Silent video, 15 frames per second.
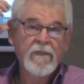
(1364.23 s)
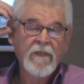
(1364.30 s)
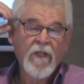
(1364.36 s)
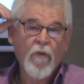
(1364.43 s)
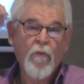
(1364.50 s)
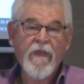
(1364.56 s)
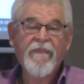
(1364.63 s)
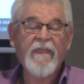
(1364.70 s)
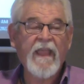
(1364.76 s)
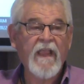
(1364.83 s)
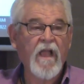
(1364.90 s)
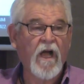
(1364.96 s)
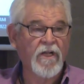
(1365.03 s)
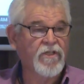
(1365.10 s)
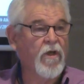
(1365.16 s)
We think
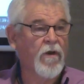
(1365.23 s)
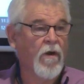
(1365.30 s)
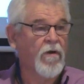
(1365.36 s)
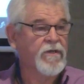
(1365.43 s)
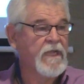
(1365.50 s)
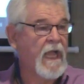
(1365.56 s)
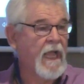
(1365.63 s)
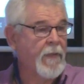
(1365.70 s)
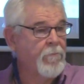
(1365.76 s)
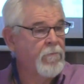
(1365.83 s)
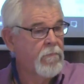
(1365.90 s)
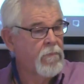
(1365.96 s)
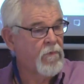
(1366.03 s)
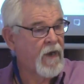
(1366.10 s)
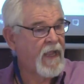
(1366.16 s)
God's on our time,
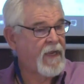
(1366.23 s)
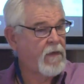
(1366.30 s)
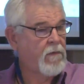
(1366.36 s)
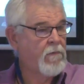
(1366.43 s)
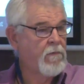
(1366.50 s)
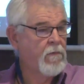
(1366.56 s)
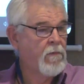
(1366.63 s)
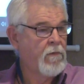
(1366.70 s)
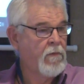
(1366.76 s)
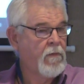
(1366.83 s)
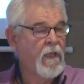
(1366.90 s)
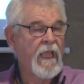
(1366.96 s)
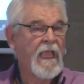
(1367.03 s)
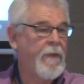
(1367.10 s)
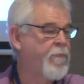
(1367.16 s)
right?
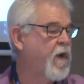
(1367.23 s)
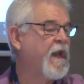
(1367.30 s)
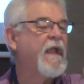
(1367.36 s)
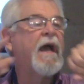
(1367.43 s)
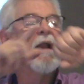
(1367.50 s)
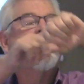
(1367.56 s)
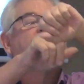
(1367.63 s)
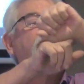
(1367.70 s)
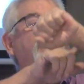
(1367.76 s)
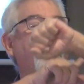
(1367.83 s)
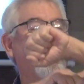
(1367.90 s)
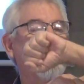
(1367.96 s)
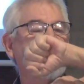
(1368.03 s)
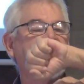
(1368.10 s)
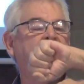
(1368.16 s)
He probably got up this
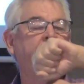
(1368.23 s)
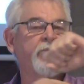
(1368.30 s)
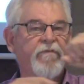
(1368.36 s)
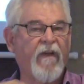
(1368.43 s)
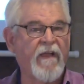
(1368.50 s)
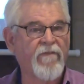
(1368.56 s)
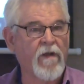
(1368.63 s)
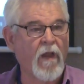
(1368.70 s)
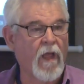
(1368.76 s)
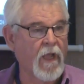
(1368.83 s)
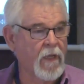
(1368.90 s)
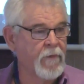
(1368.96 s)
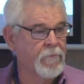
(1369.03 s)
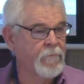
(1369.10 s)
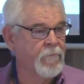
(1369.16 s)
morning and goes, yep, it's 5 o'clock.